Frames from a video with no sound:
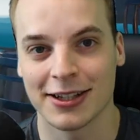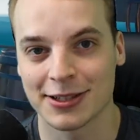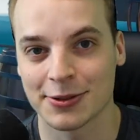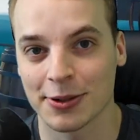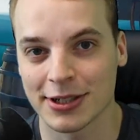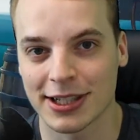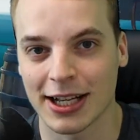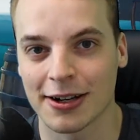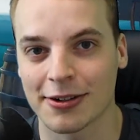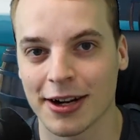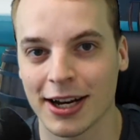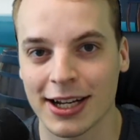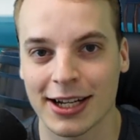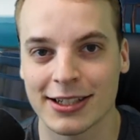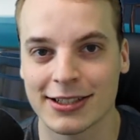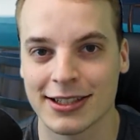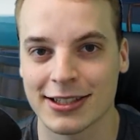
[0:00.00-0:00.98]
this works out great
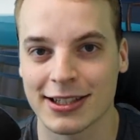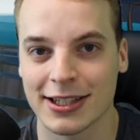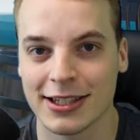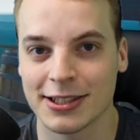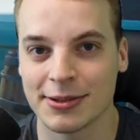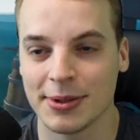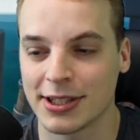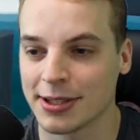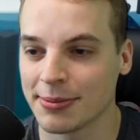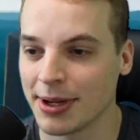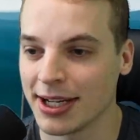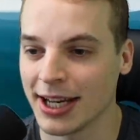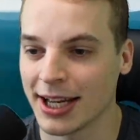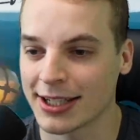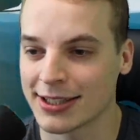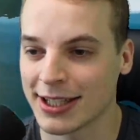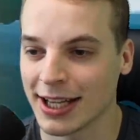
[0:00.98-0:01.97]
because this leads me to my
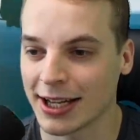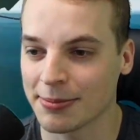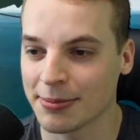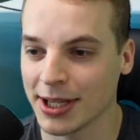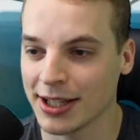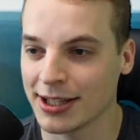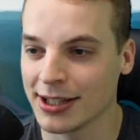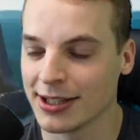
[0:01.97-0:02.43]
next segment.